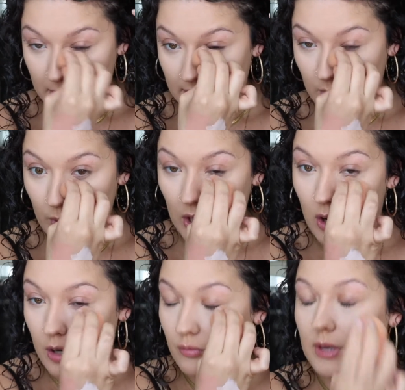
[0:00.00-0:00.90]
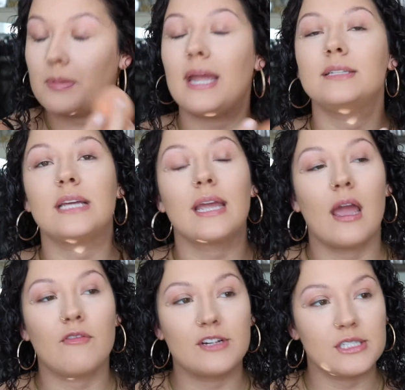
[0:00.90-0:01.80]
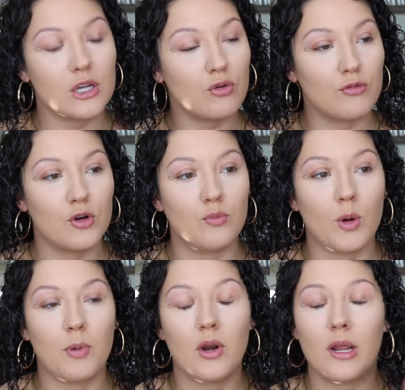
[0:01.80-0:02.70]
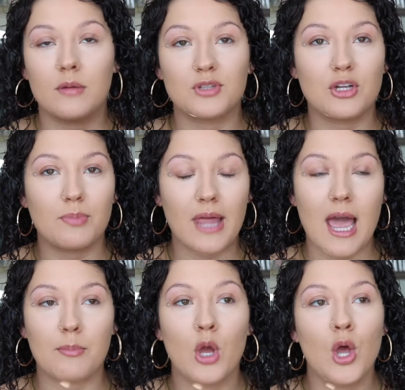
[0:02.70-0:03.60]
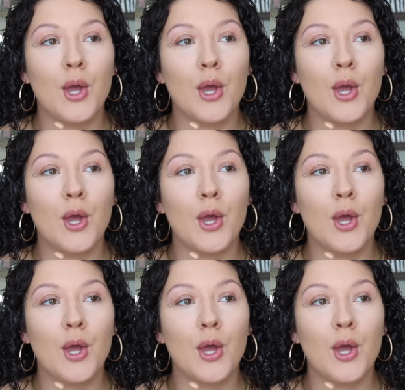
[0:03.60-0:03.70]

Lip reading: but we are repainting every single room. We're putting up shiplap.